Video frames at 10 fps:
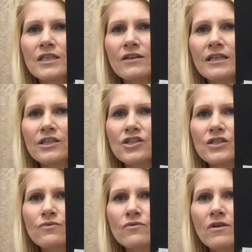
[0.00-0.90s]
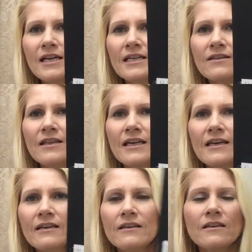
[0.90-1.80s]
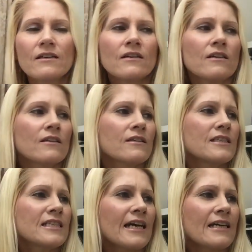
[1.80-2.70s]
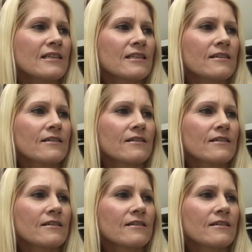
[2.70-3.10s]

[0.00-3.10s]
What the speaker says: and I can just write in there the date